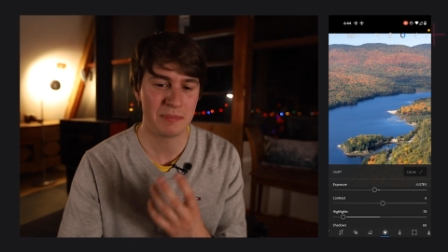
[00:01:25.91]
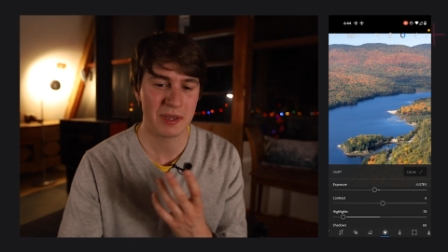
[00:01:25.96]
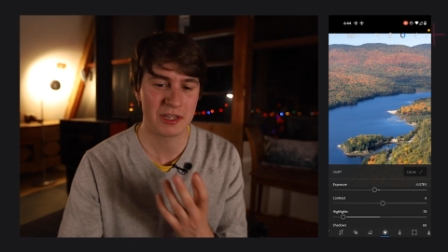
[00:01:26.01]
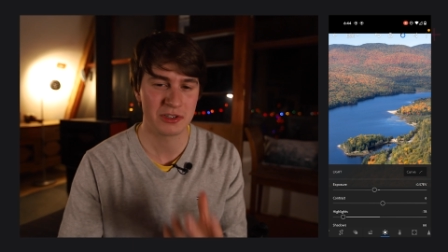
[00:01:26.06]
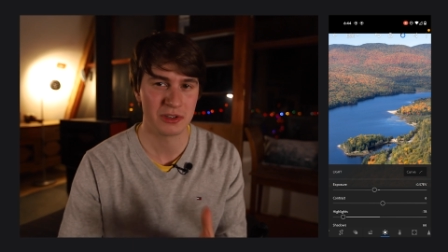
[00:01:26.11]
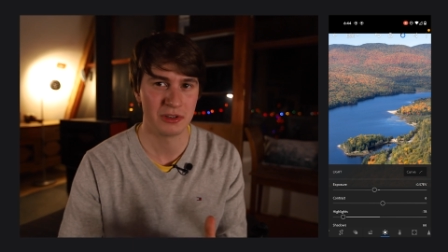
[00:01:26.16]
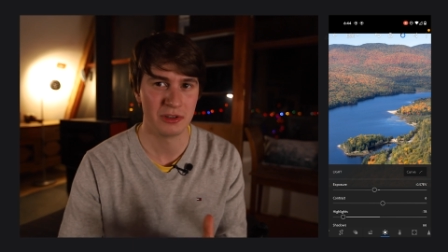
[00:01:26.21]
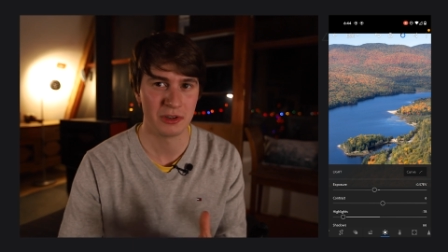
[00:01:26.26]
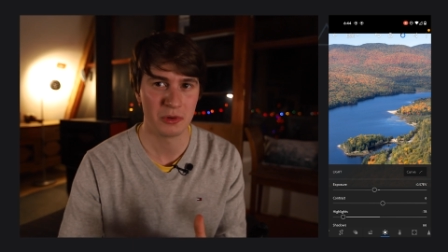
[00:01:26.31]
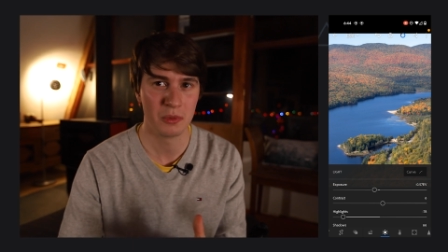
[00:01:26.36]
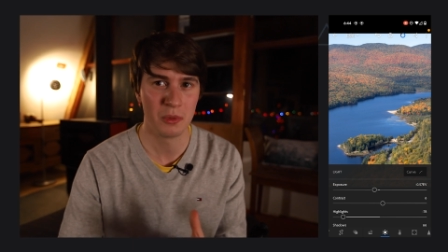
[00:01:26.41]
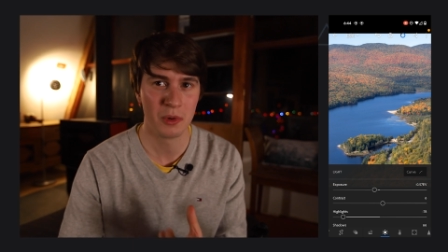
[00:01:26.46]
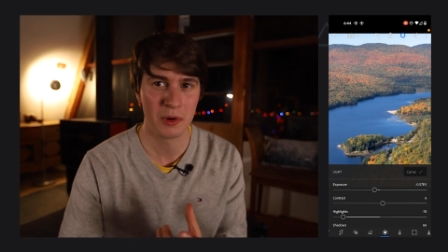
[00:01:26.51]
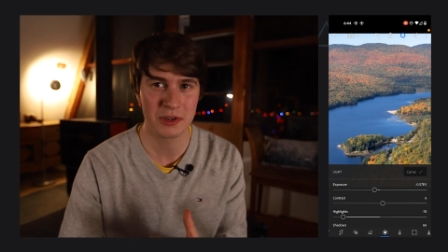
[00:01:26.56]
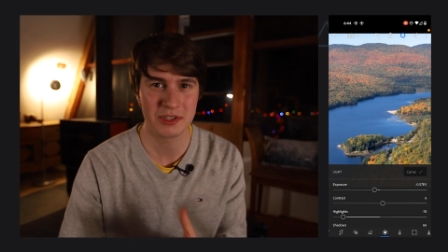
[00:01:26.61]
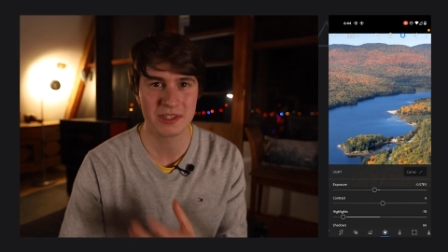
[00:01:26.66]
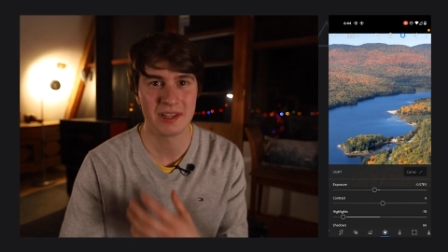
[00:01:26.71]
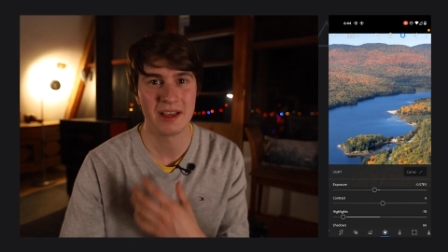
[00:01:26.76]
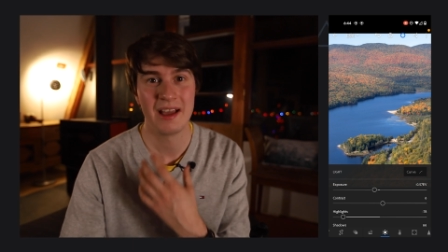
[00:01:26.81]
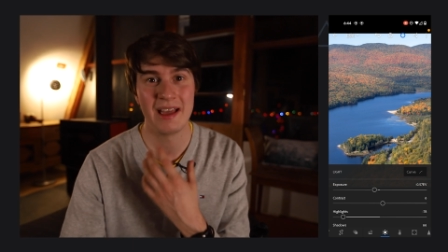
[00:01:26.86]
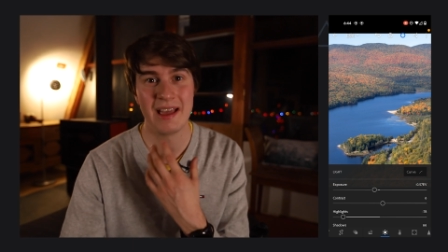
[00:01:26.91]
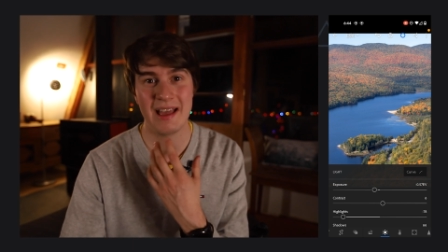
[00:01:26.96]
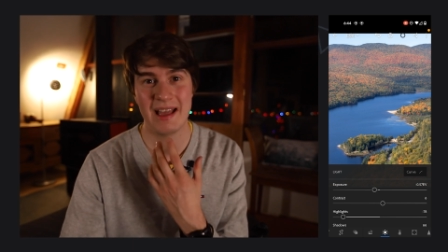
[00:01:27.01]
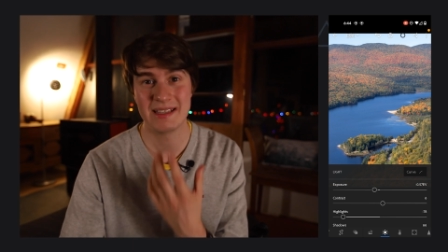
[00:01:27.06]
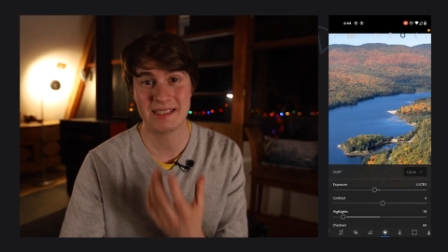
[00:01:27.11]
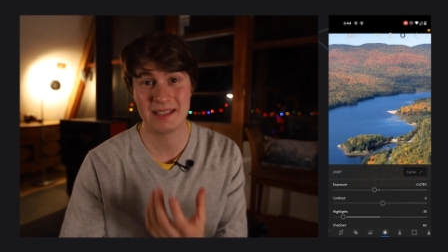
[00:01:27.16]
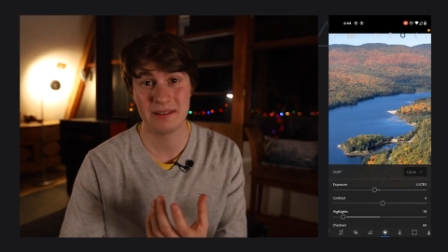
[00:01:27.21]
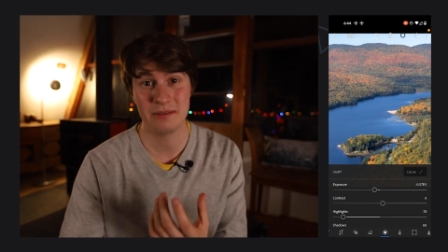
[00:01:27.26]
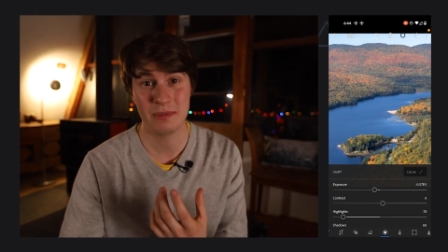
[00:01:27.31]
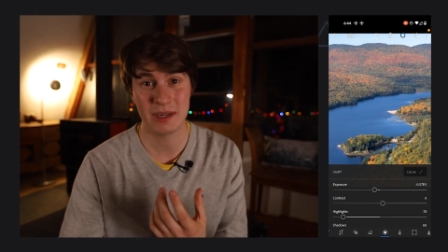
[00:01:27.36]
picture look worse
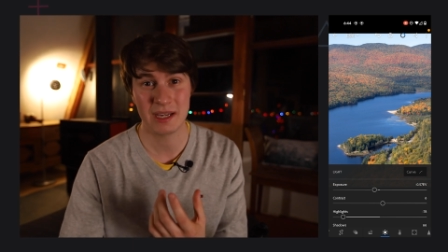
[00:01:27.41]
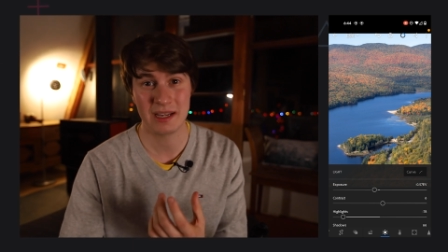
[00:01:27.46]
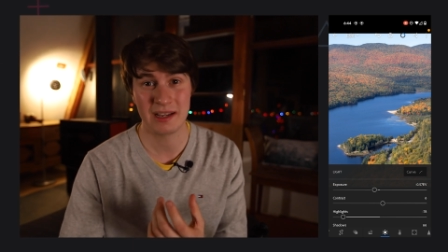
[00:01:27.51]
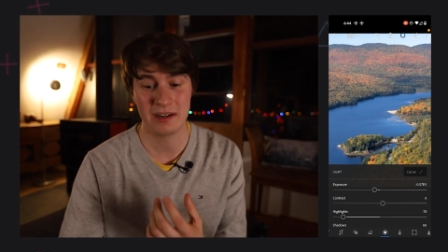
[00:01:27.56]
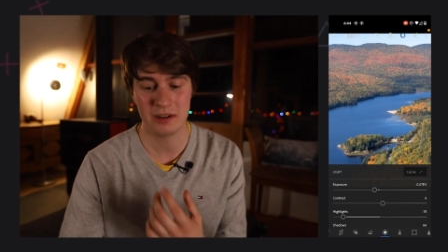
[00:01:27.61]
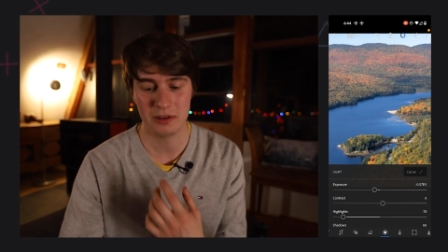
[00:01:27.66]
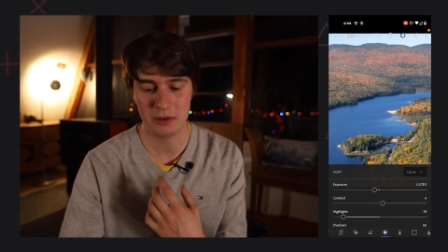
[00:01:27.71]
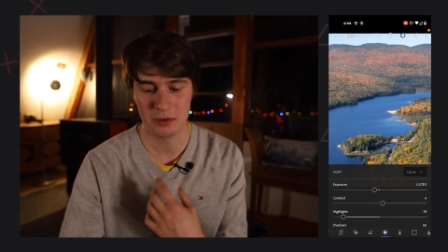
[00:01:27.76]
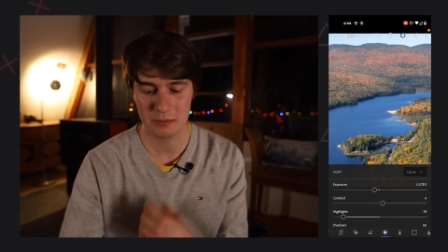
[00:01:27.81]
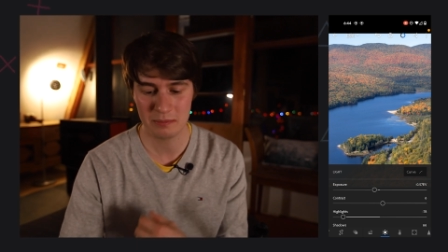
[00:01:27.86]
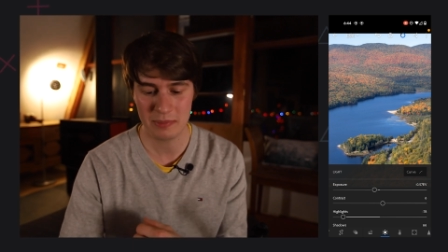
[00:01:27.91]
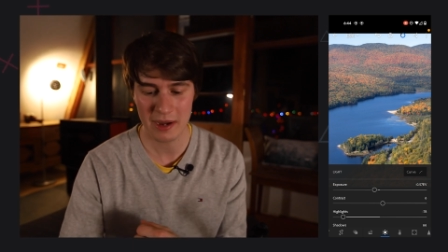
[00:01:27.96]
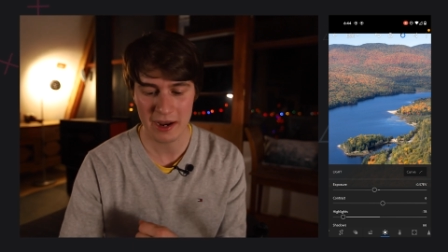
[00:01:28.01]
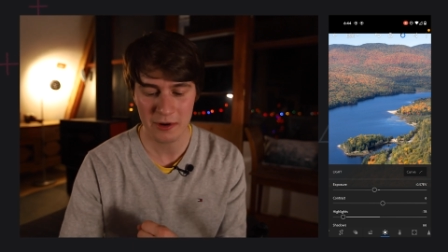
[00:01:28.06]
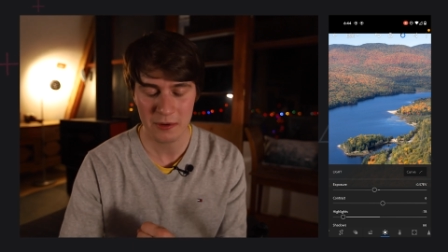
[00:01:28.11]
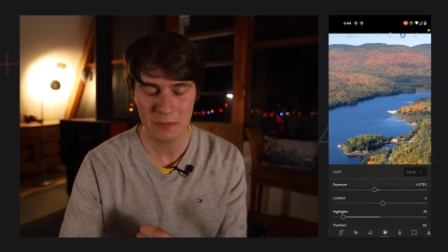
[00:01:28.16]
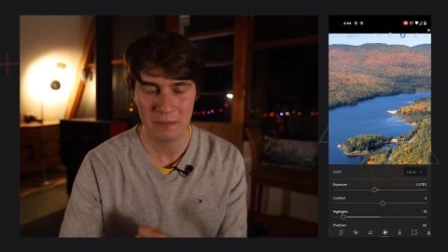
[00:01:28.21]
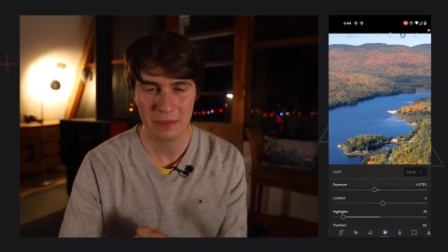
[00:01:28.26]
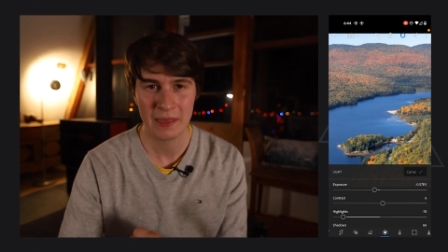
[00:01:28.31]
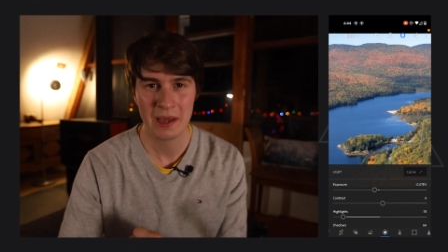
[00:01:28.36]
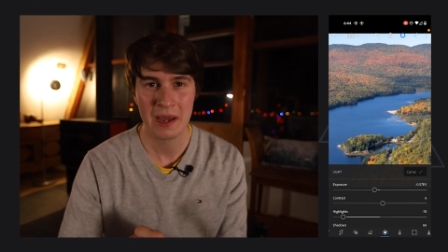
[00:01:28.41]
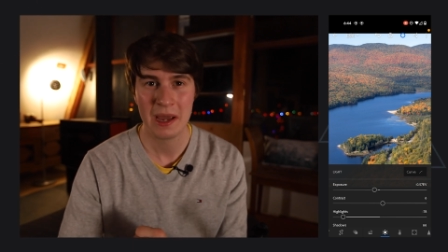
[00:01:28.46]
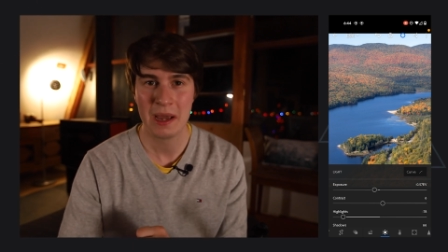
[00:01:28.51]
instead of making it look better.